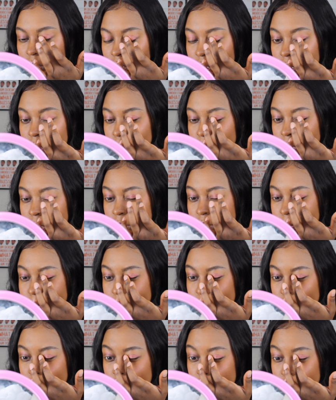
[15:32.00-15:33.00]
it works
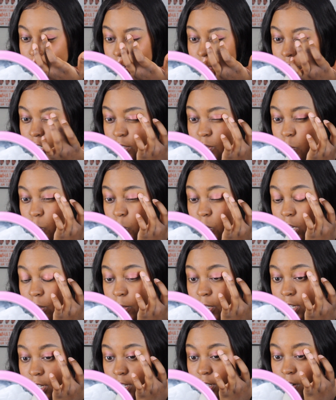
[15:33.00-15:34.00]
better if you're just
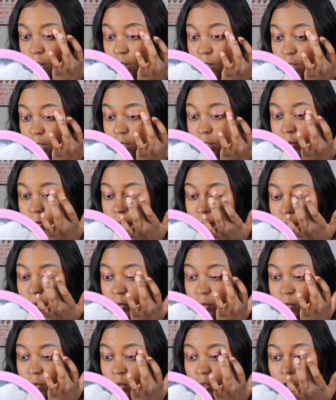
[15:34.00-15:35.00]
rubbing it on
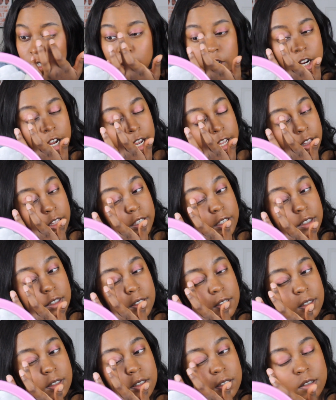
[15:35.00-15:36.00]
your
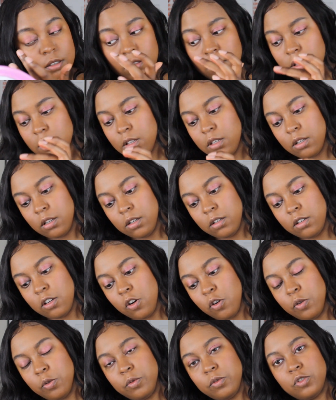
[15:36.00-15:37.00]
eyelids.
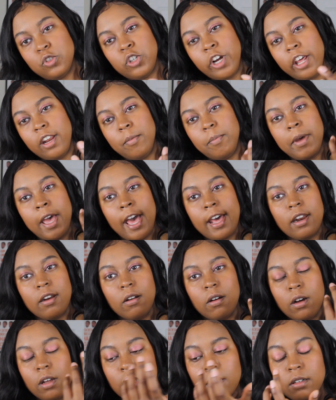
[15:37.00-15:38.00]
Don't try to pat it
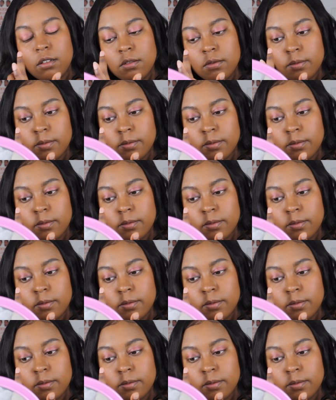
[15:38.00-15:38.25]
on.